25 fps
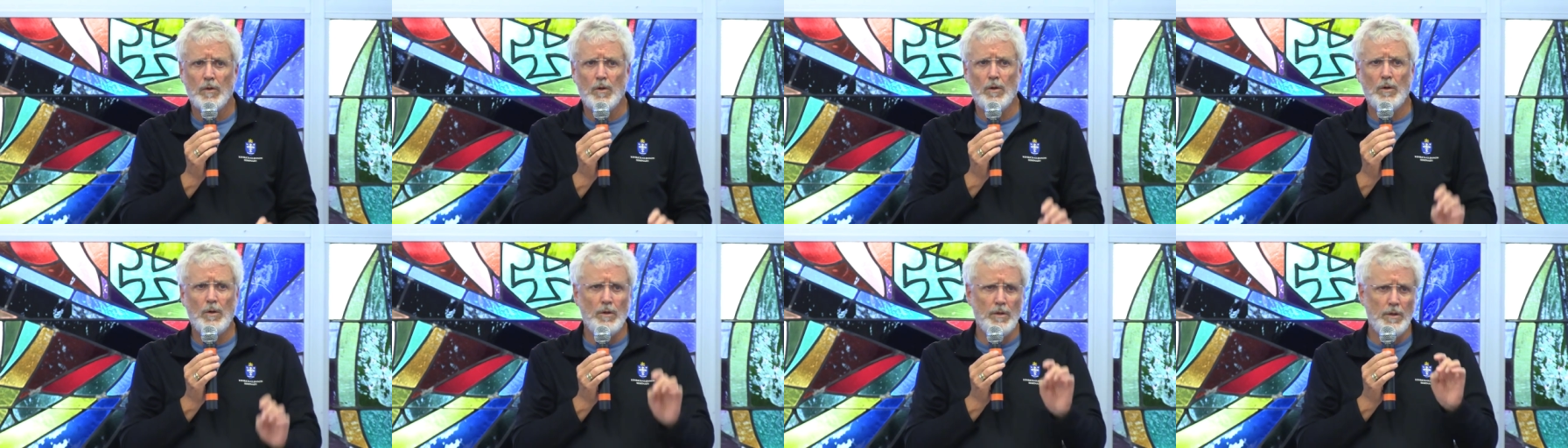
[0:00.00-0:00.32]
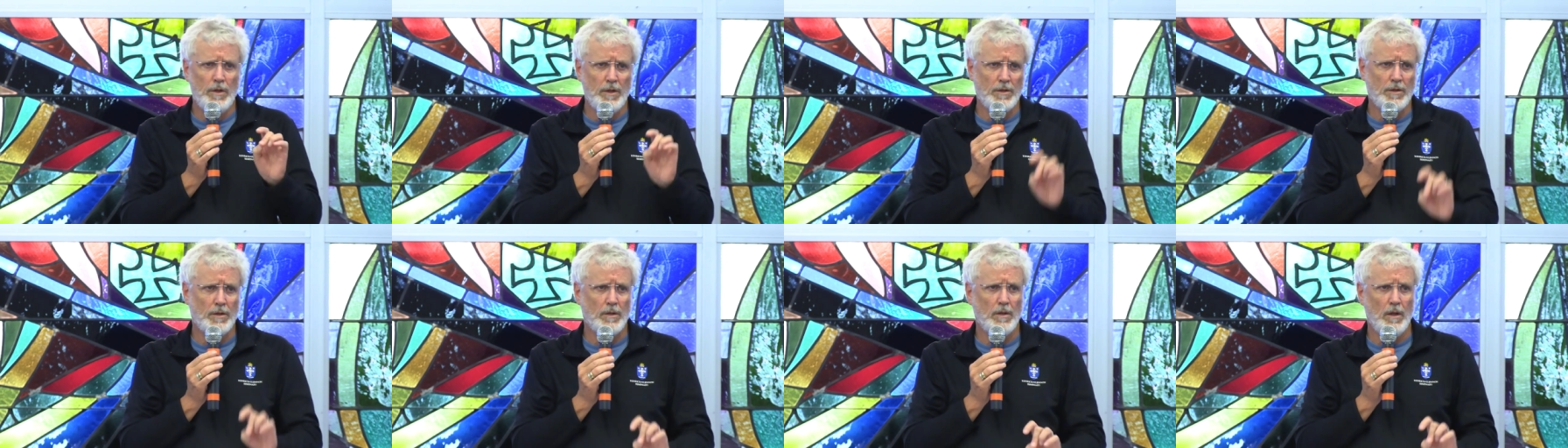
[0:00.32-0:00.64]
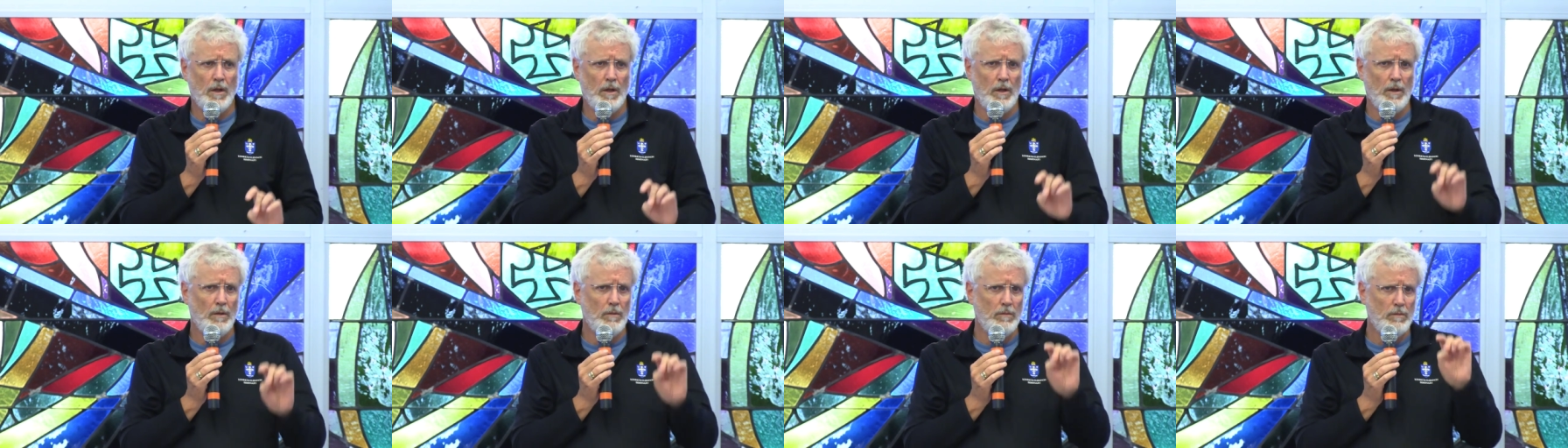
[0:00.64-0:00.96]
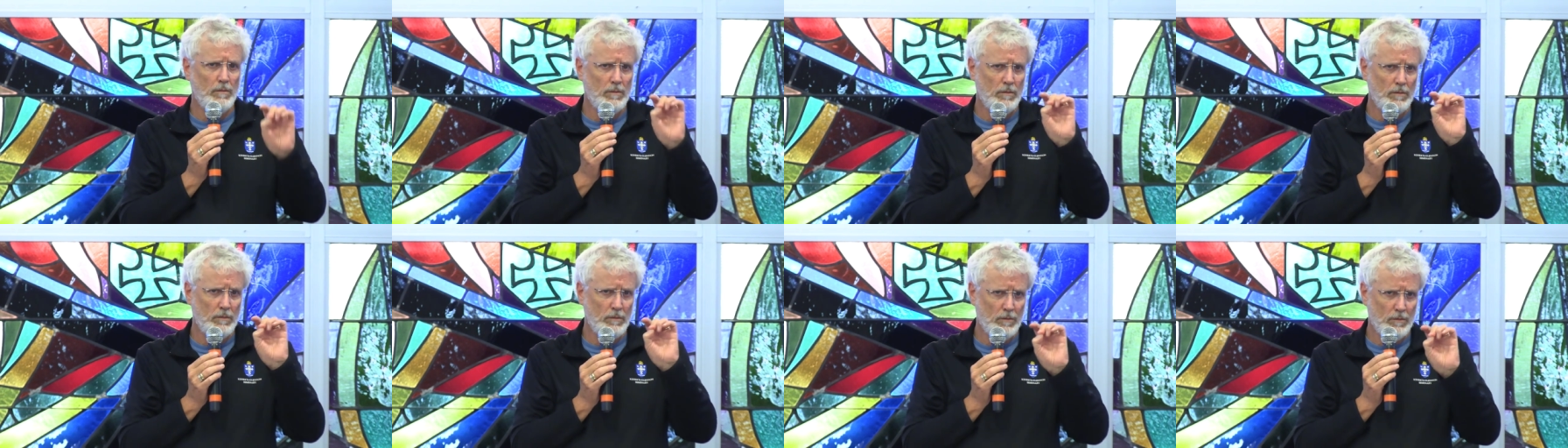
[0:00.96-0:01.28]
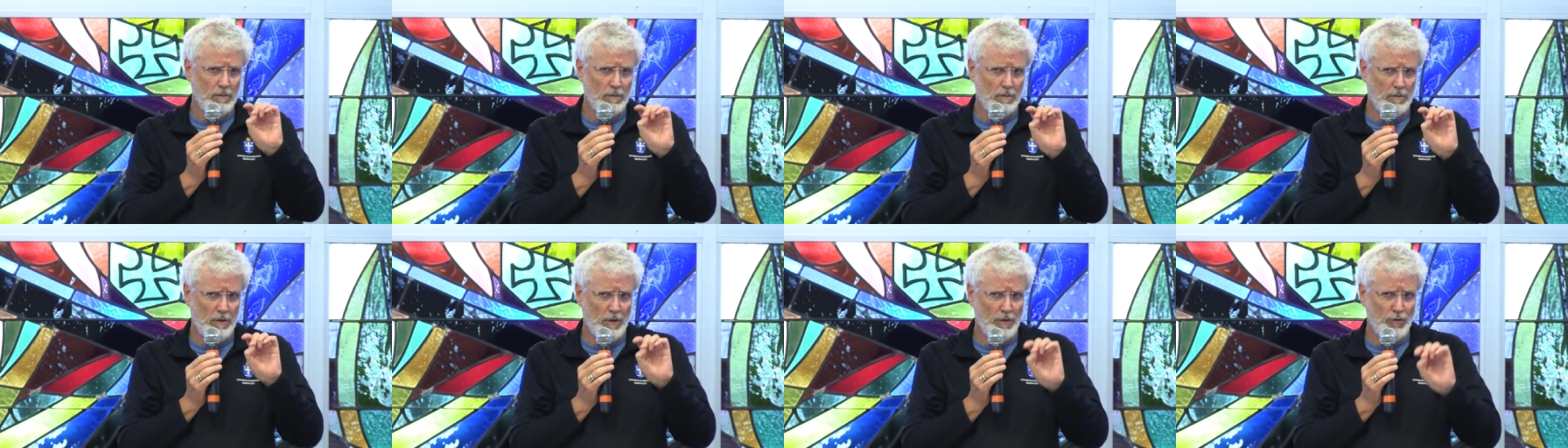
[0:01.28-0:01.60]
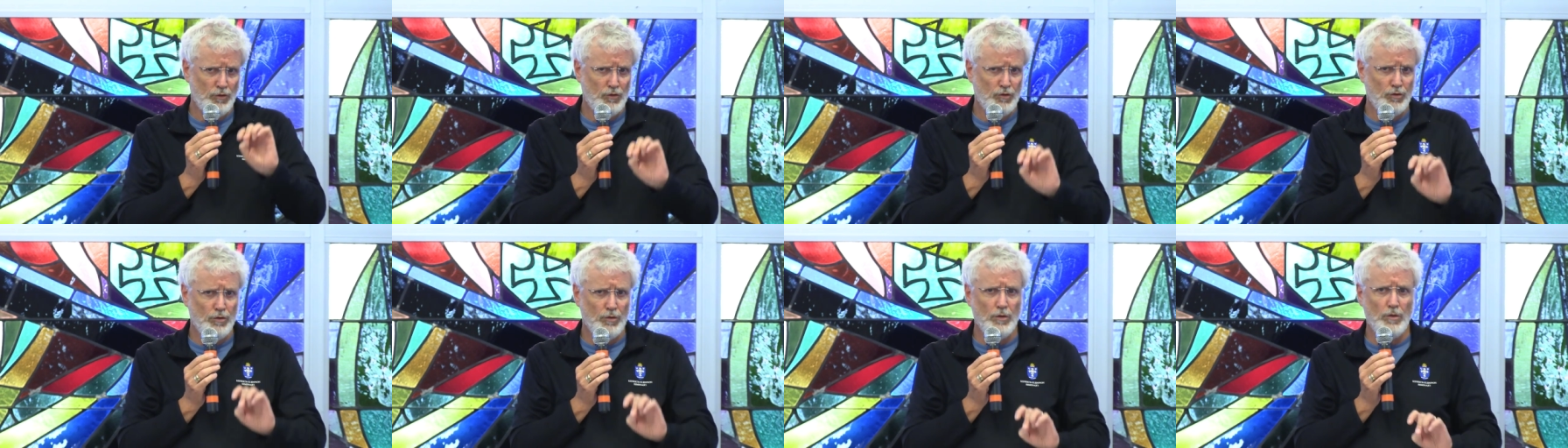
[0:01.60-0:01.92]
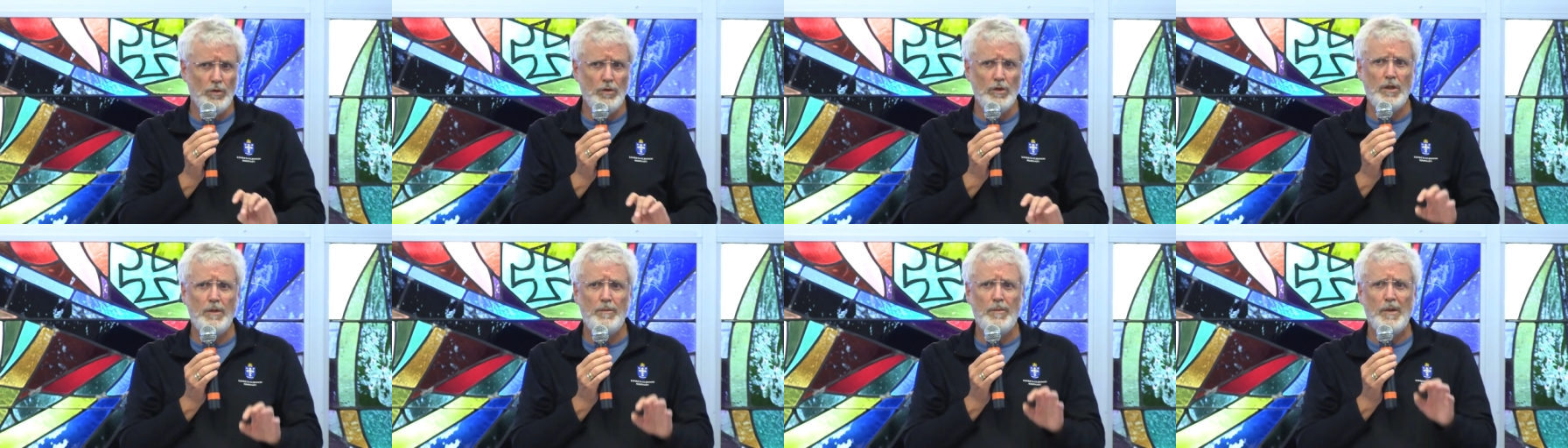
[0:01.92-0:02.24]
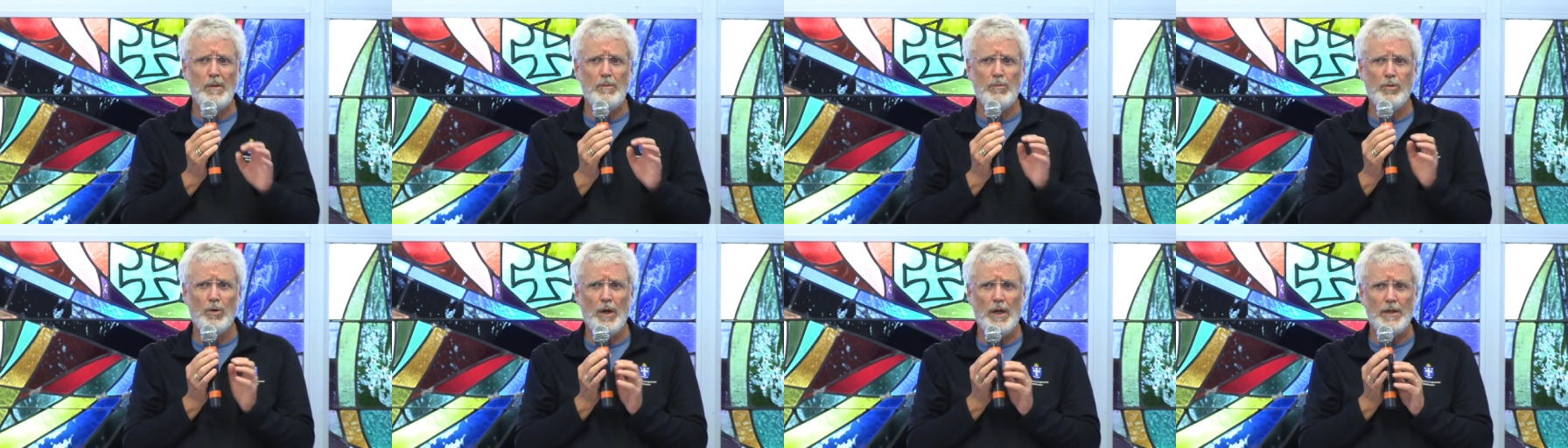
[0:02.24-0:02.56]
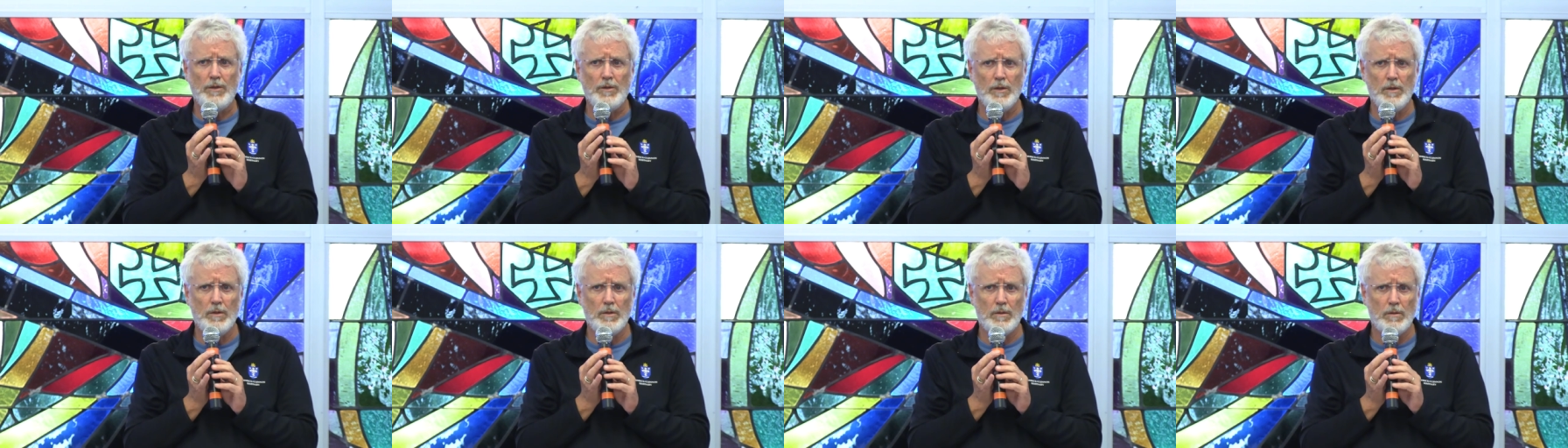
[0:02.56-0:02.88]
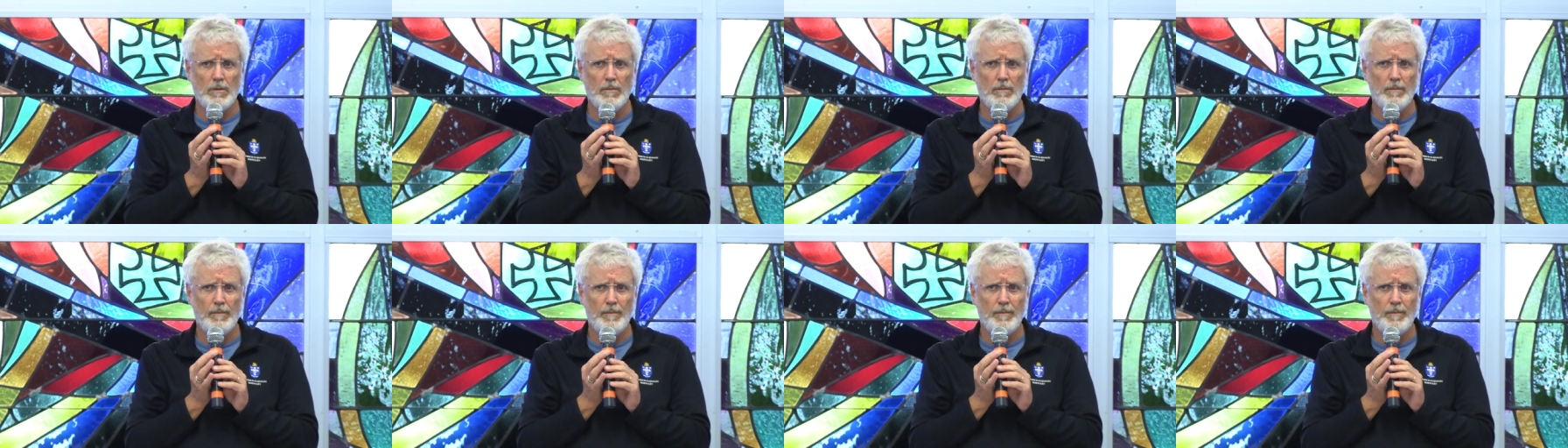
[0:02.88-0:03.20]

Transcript: earnestly and truly be present.